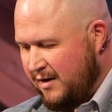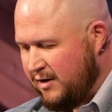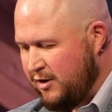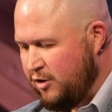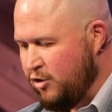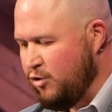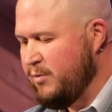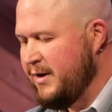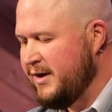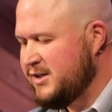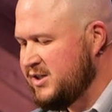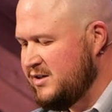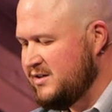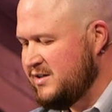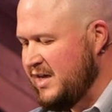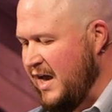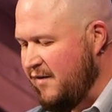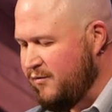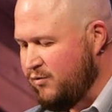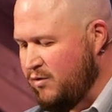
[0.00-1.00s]
Your
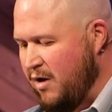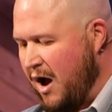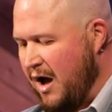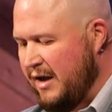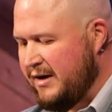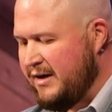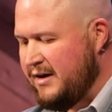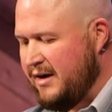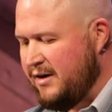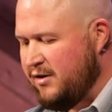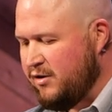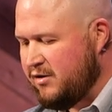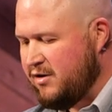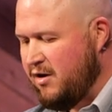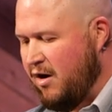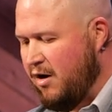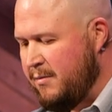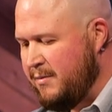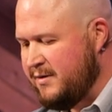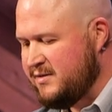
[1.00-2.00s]
riches have rotted, and your
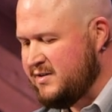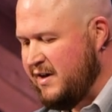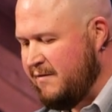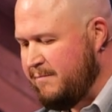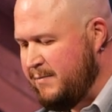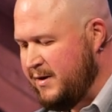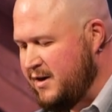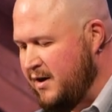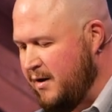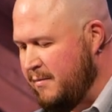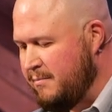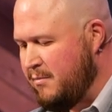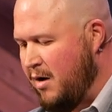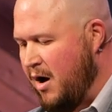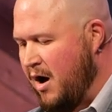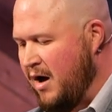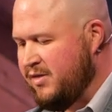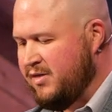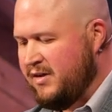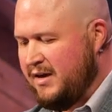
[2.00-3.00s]
garments have become
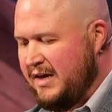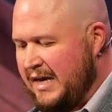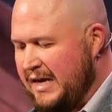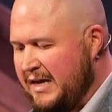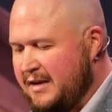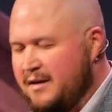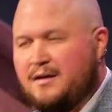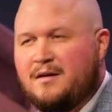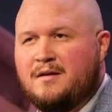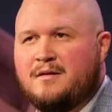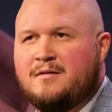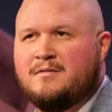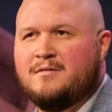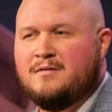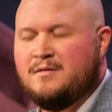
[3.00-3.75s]
moth eaten.